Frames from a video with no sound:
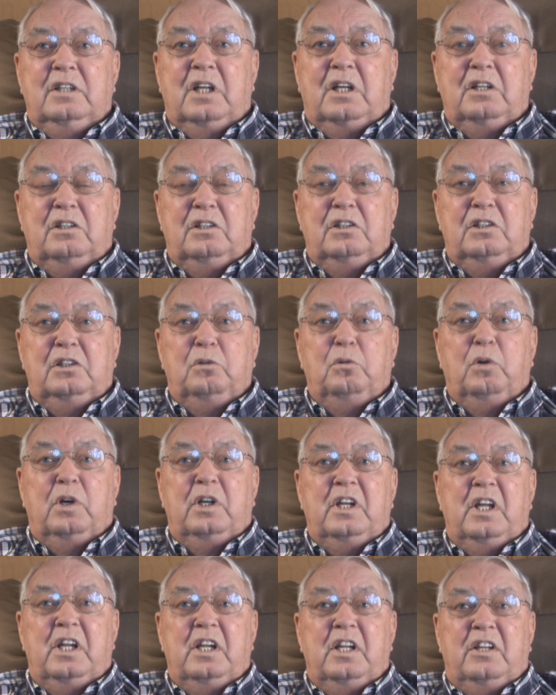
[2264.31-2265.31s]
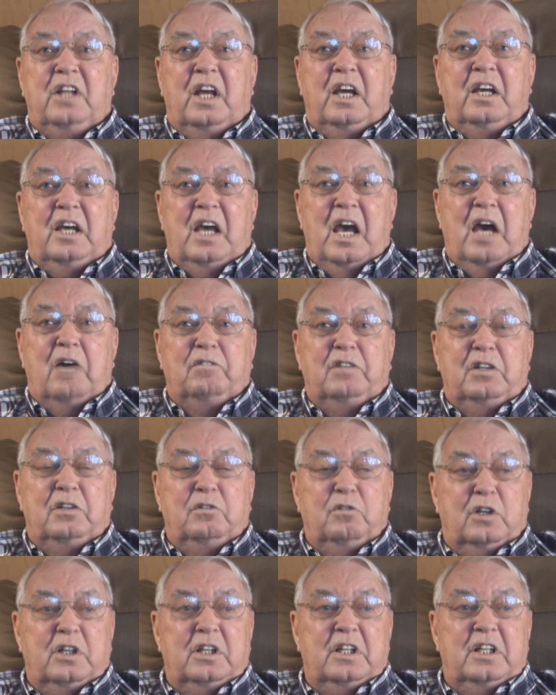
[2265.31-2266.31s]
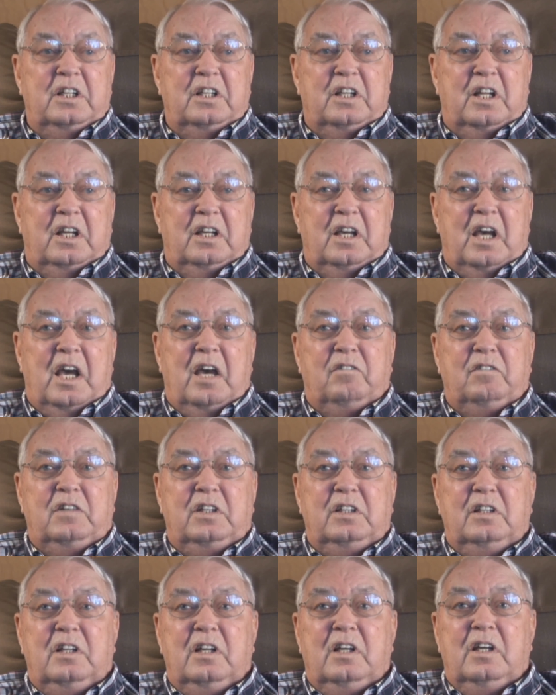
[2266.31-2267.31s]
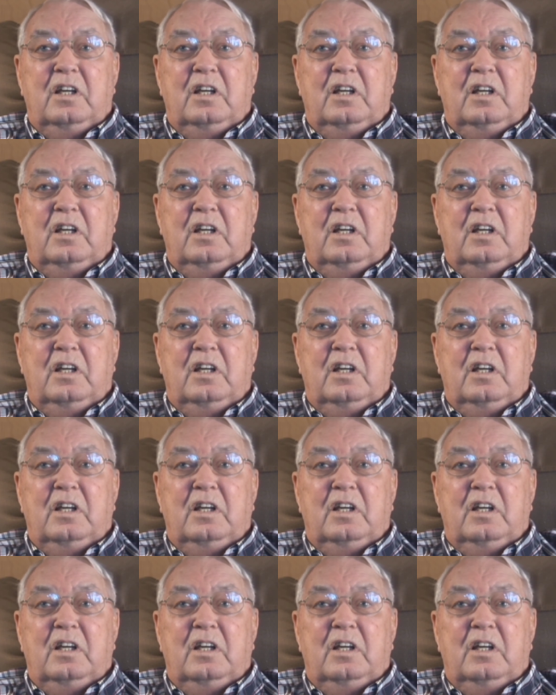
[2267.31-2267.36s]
that wasn't anything happening.